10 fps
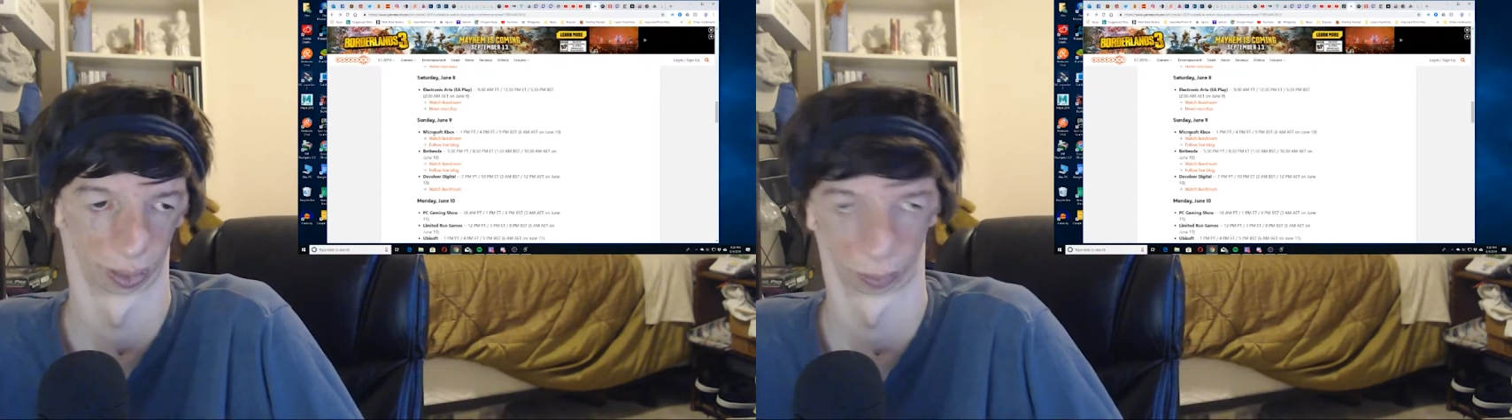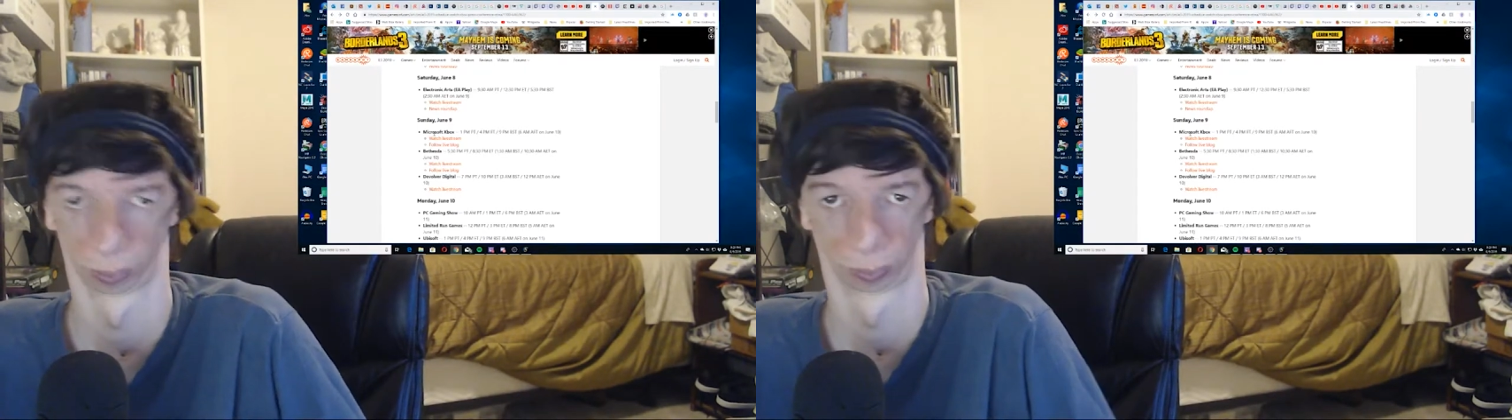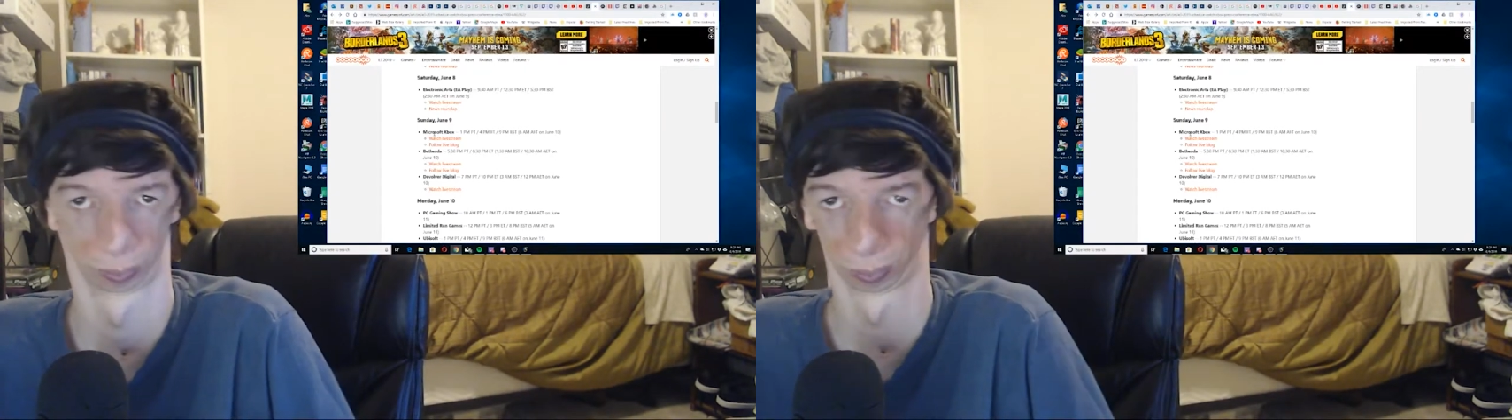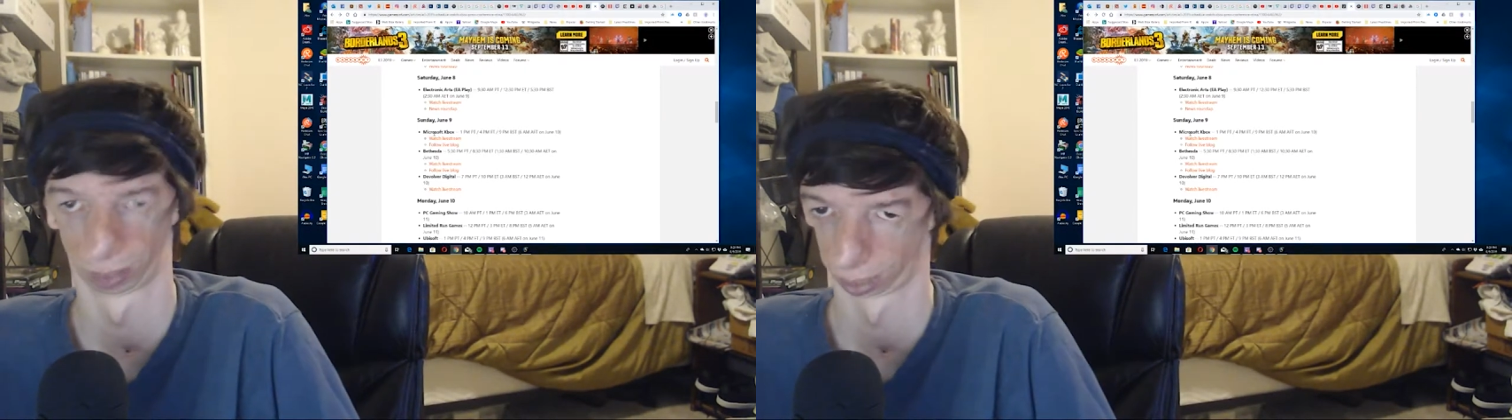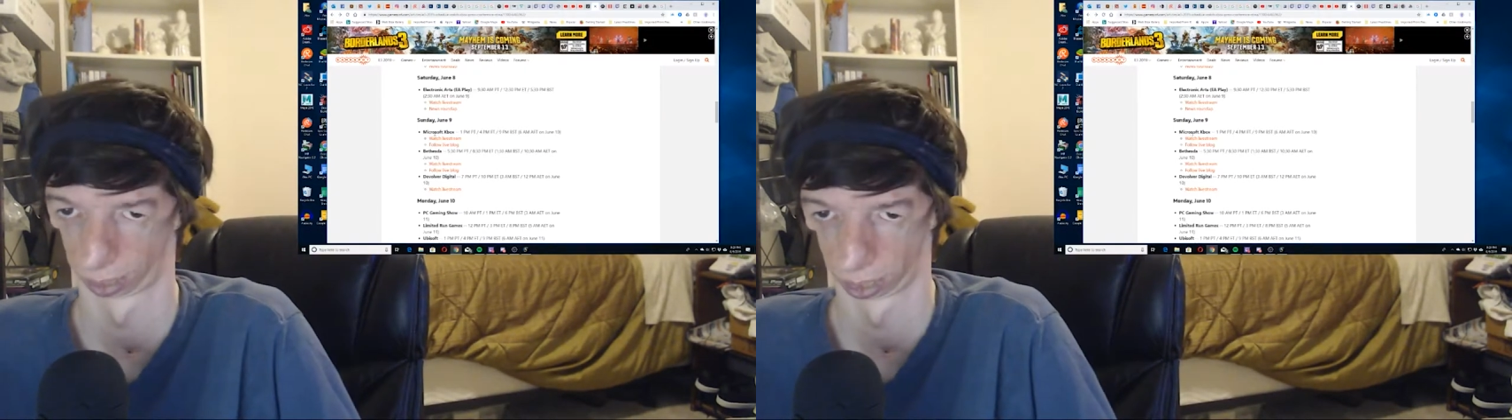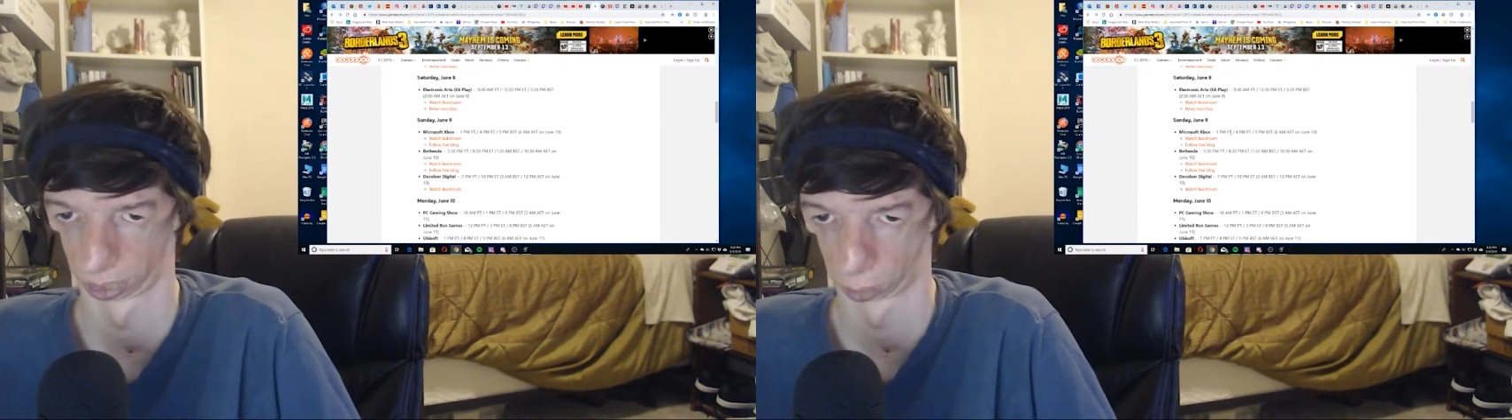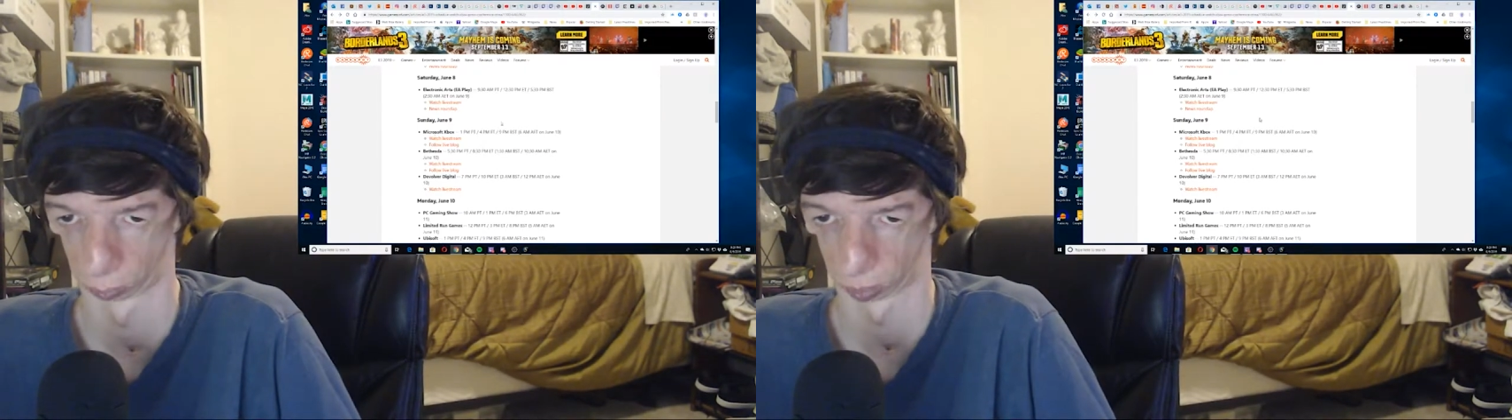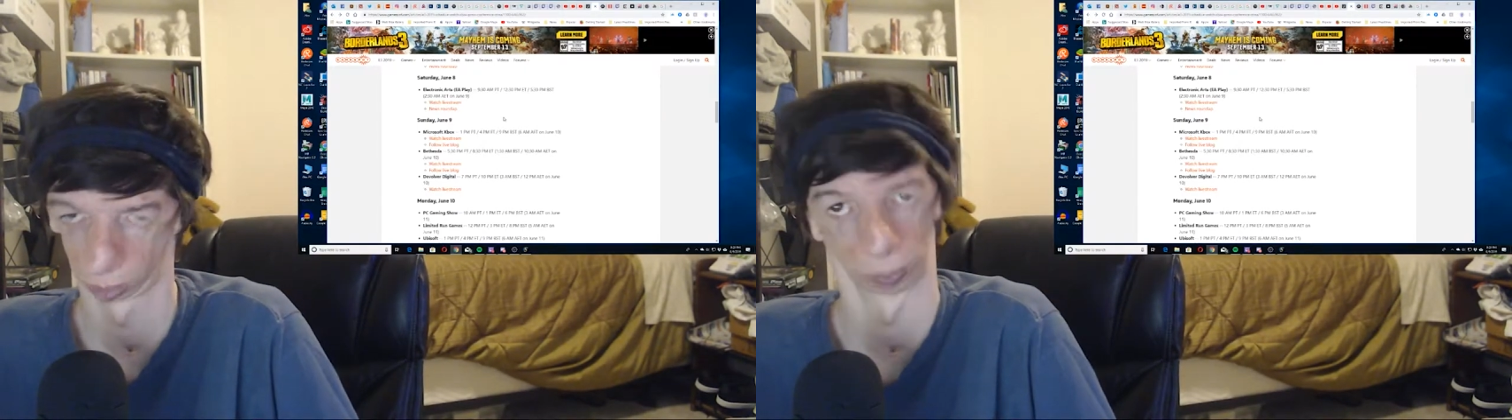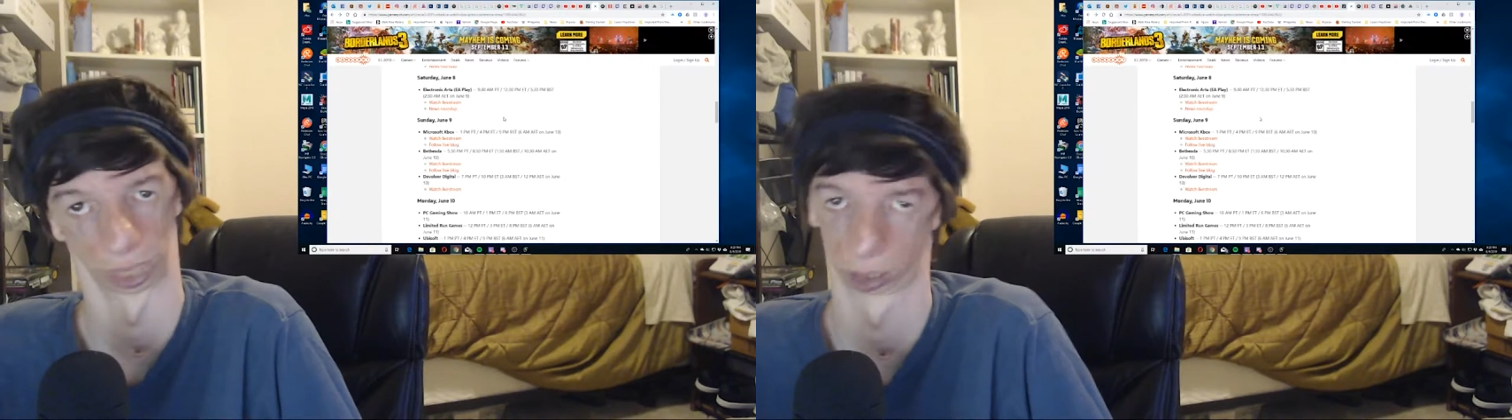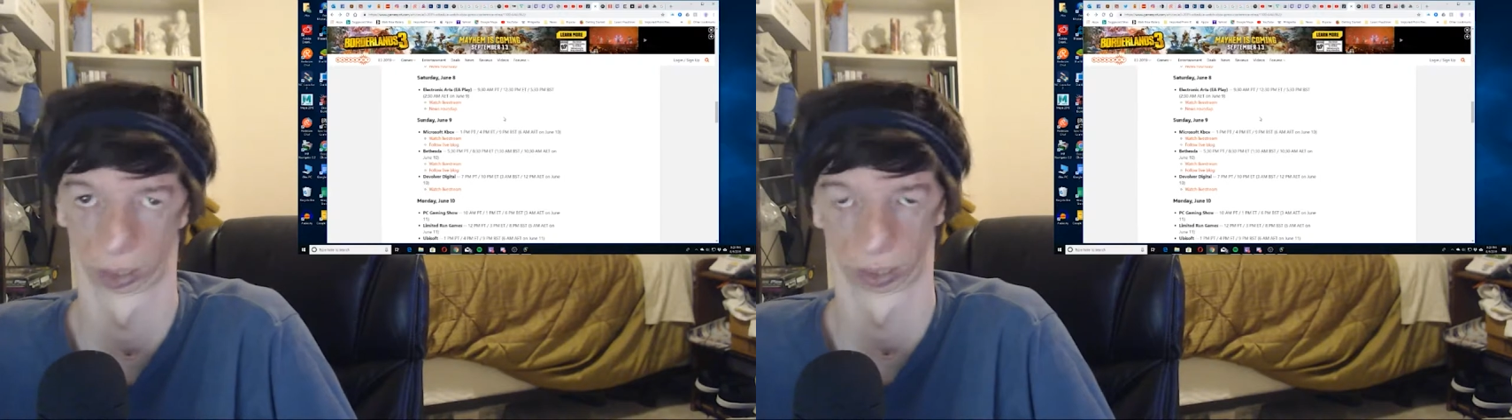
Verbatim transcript: Mm-hmm. Pretty much.